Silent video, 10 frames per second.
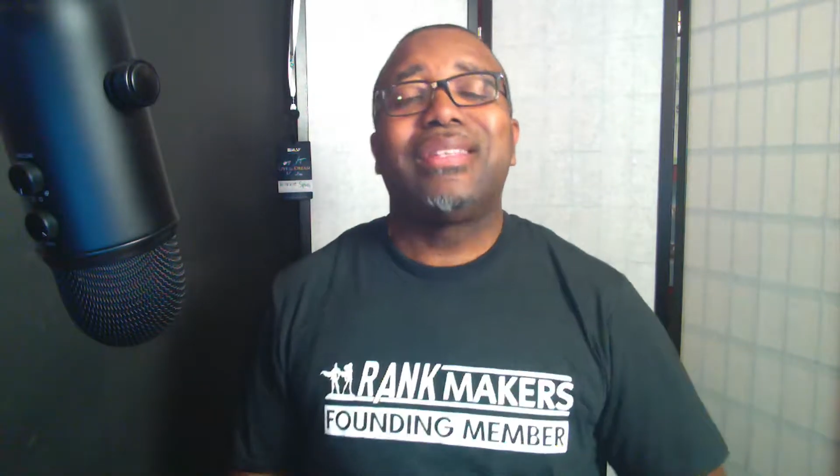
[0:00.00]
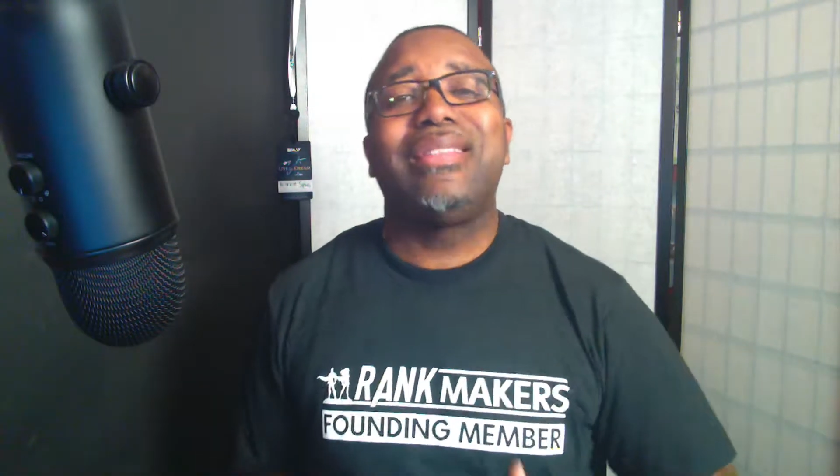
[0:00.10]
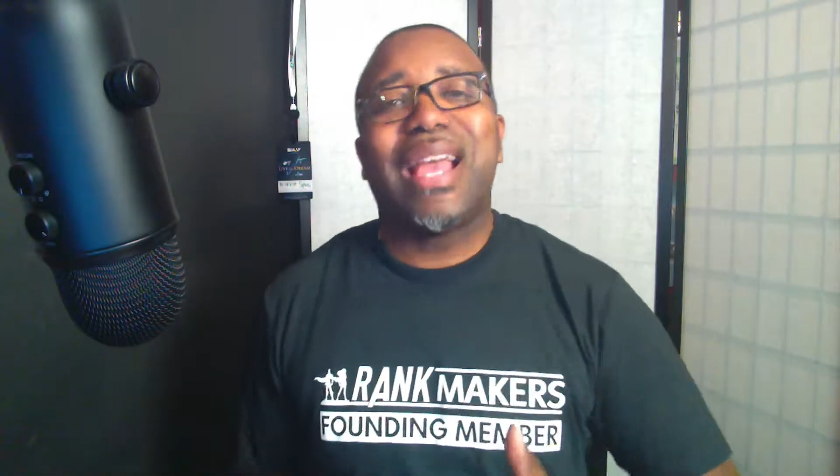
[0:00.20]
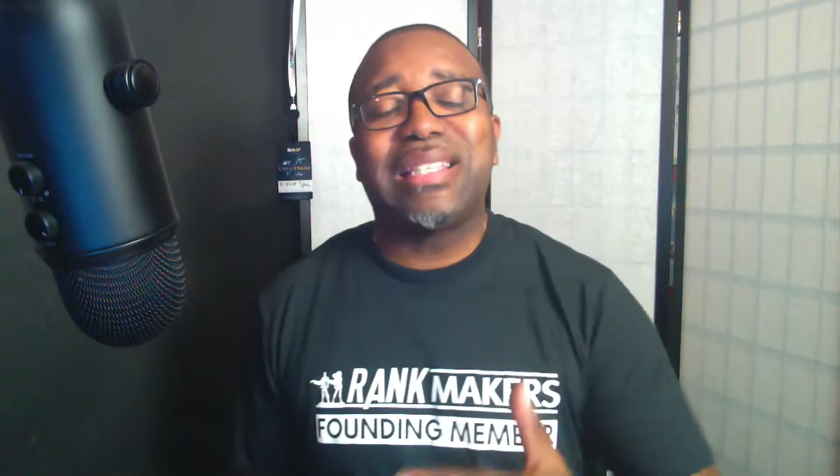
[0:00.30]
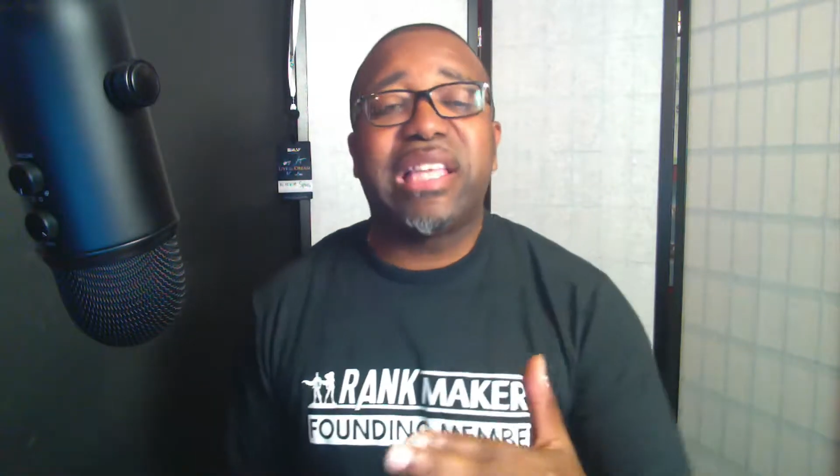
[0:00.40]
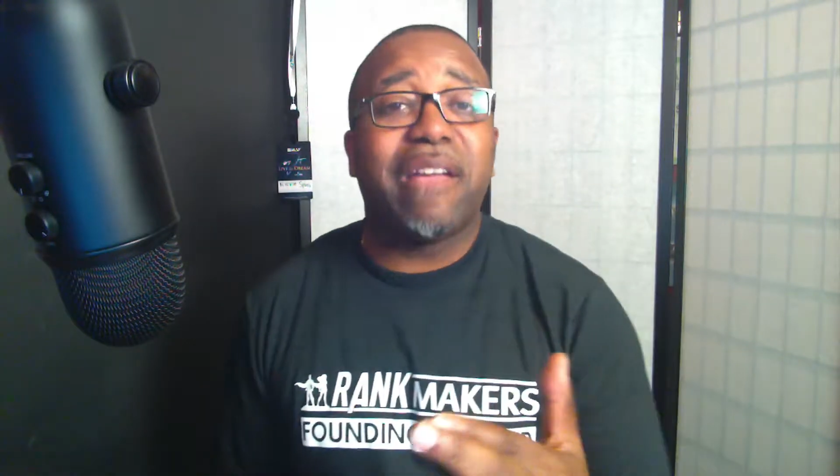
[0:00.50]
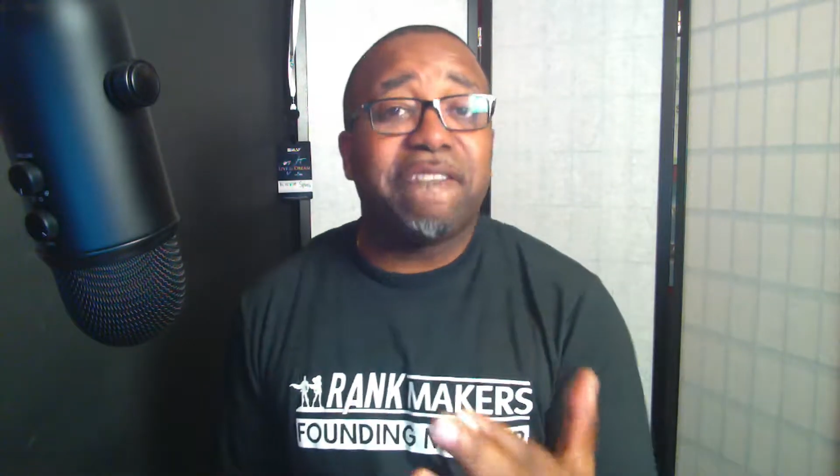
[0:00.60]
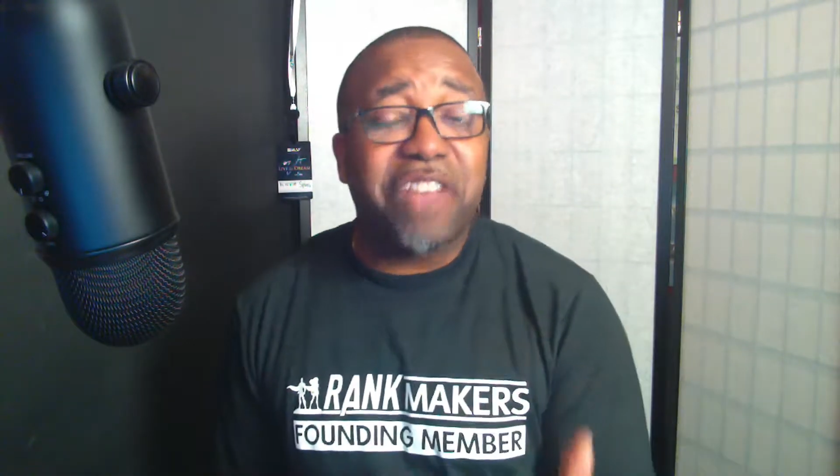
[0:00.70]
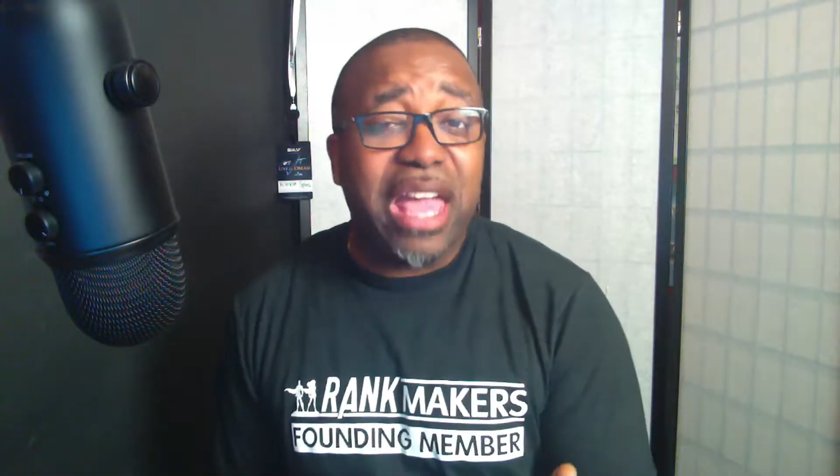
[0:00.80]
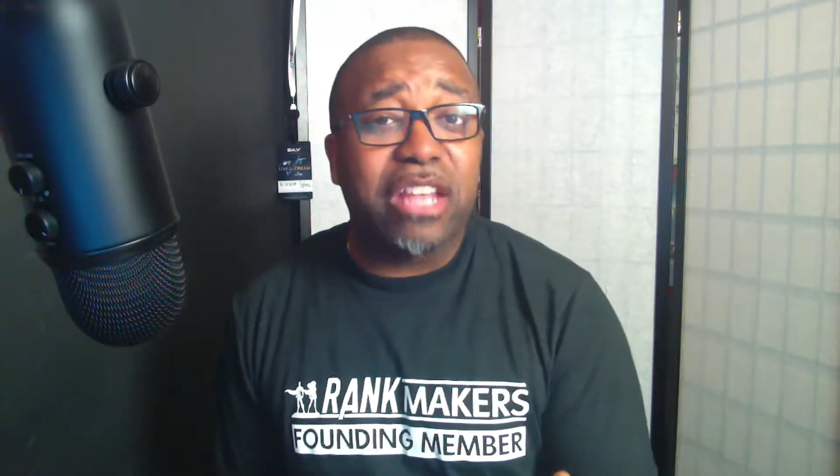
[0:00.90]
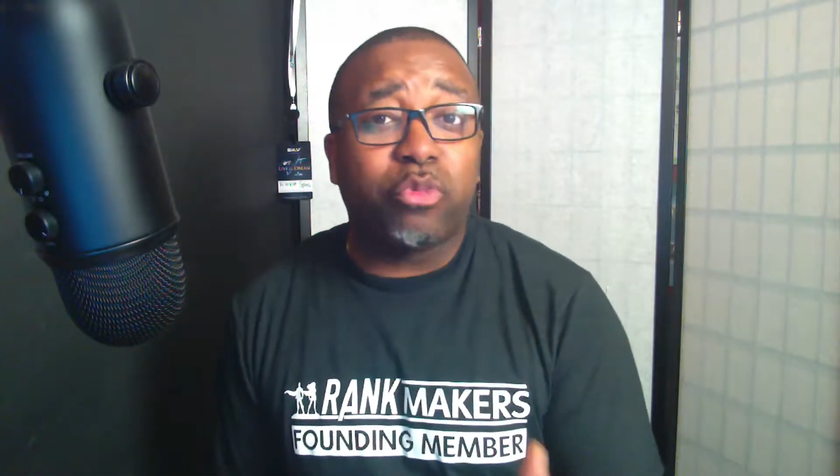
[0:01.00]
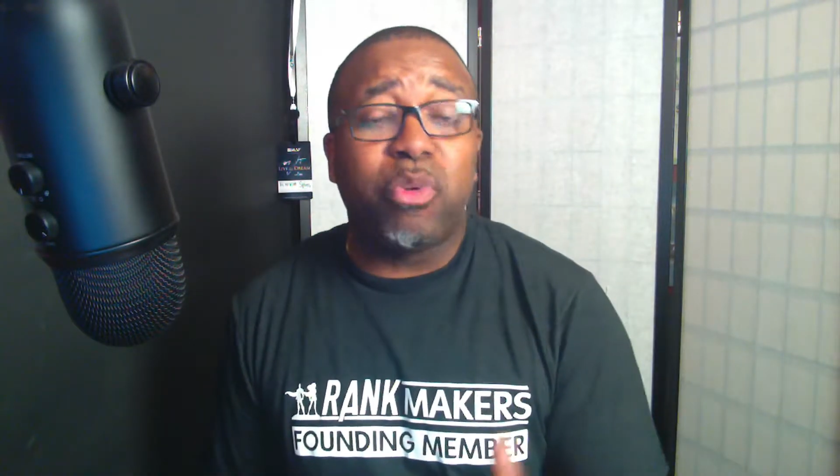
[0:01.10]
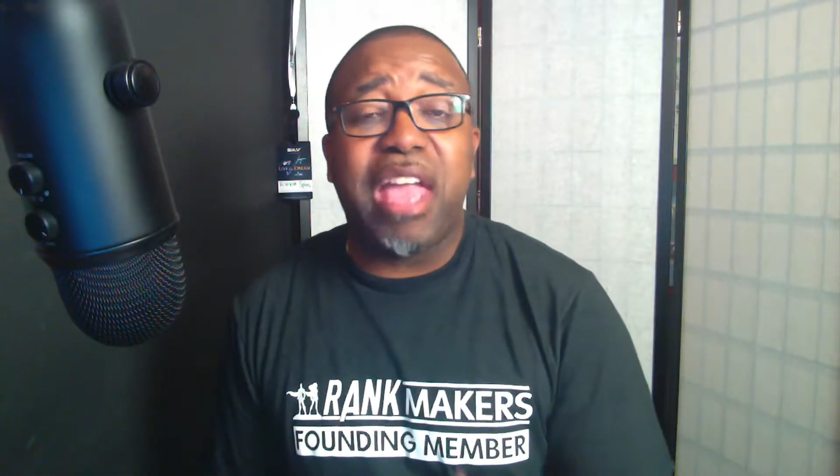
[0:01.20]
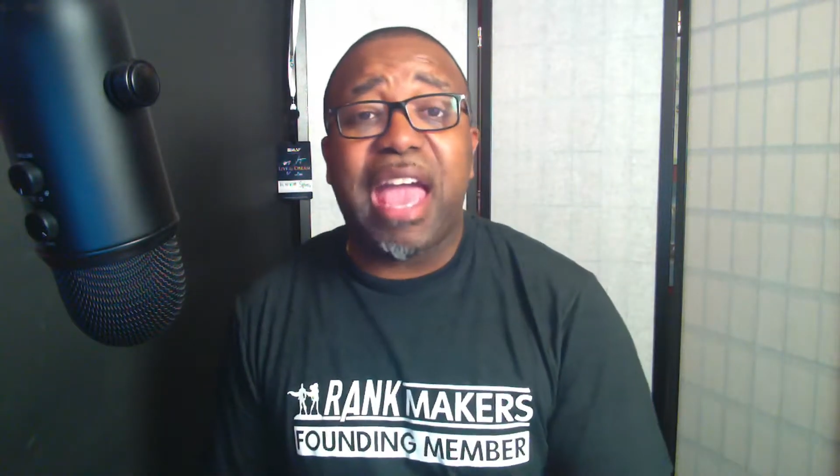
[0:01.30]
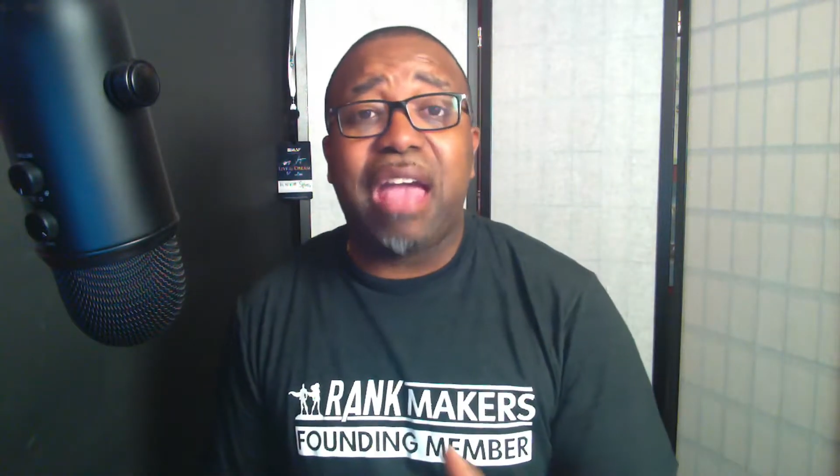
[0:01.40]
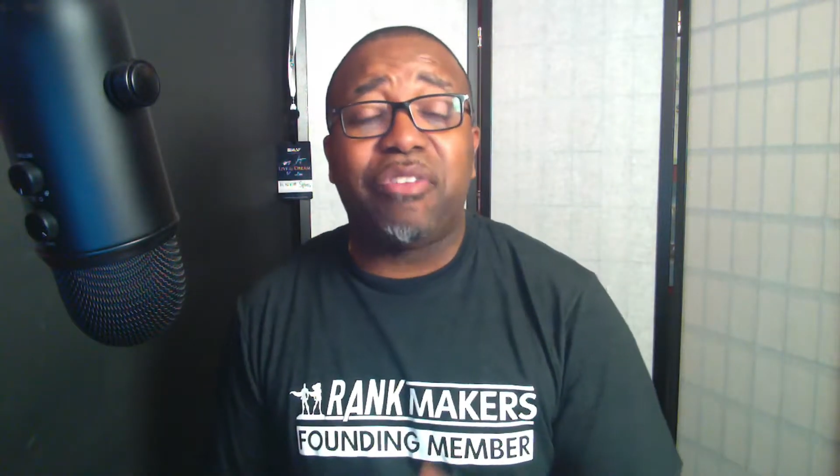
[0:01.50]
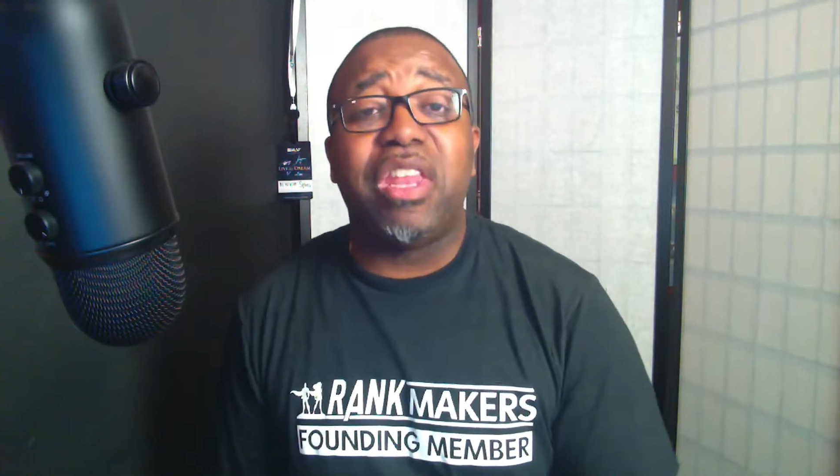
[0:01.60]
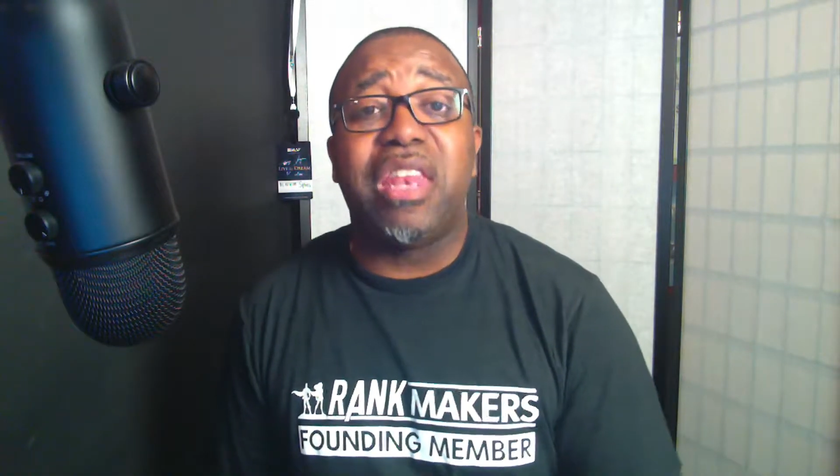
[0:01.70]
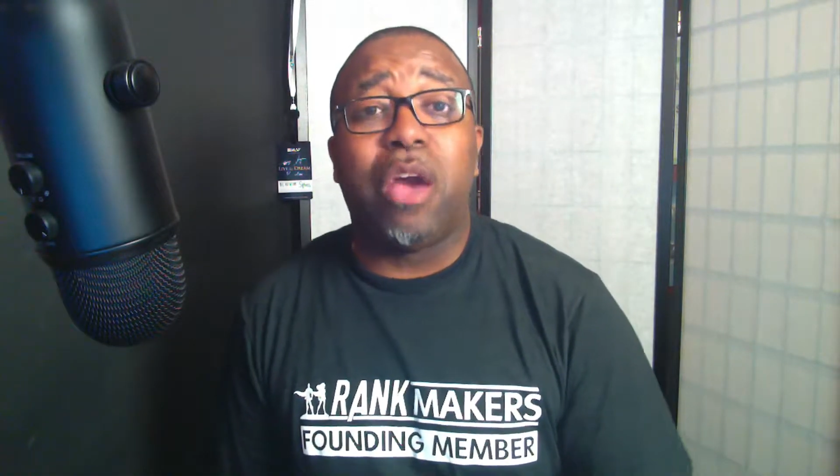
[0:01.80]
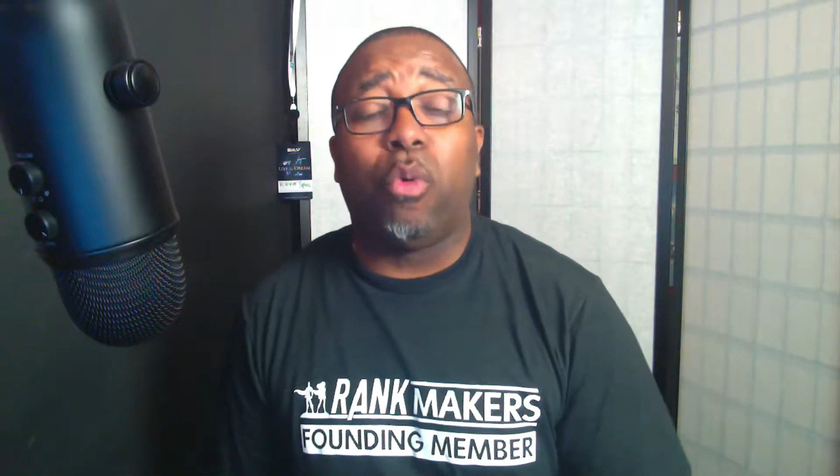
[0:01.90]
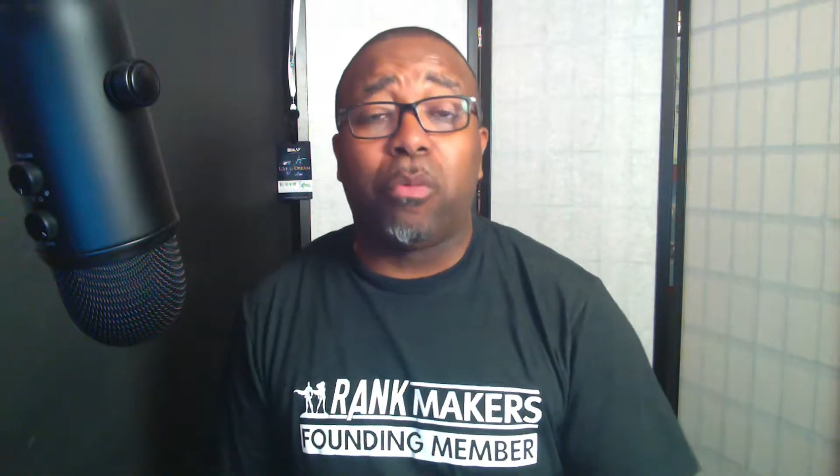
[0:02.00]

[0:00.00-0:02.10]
that's the advantage we have in network